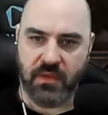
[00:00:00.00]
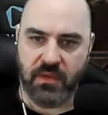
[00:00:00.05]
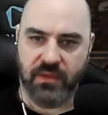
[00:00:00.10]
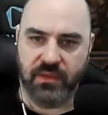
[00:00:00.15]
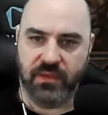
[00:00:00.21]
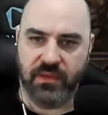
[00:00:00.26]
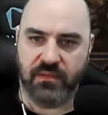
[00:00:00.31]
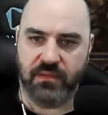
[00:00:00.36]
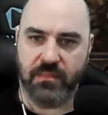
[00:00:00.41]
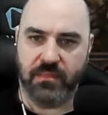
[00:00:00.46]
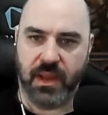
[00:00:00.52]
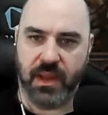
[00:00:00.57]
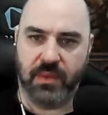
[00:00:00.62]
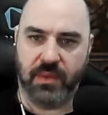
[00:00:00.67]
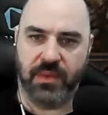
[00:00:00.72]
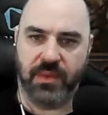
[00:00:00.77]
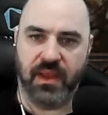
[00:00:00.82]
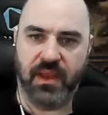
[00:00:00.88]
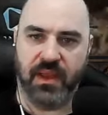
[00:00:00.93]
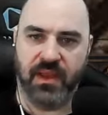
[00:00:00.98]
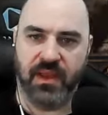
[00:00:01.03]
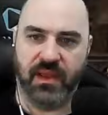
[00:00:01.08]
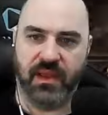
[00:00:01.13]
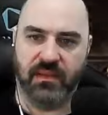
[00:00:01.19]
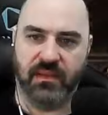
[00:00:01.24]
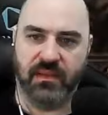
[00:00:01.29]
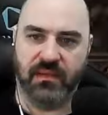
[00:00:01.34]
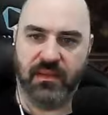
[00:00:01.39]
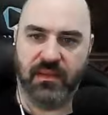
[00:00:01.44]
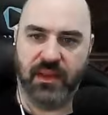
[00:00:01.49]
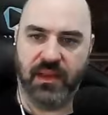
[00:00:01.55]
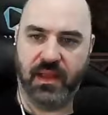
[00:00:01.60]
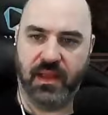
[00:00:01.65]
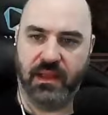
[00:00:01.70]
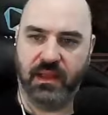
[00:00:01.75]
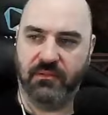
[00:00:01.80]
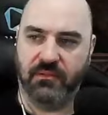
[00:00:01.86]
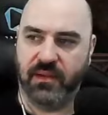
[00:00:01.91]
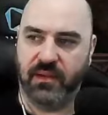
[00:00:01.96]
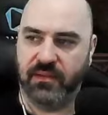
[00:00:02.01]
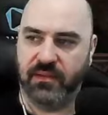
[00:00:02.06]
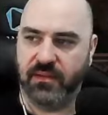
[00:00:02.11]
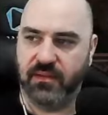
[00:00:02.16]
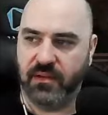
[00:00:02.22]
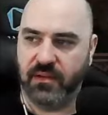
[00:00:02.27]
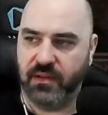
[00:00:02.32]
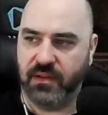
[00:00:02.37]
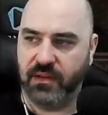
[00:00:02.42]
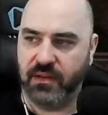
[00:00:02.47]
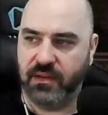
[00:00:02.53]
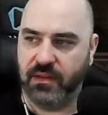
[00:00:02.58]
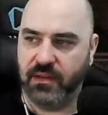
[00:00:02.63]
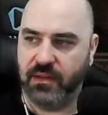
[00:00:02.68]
this map has Res on it,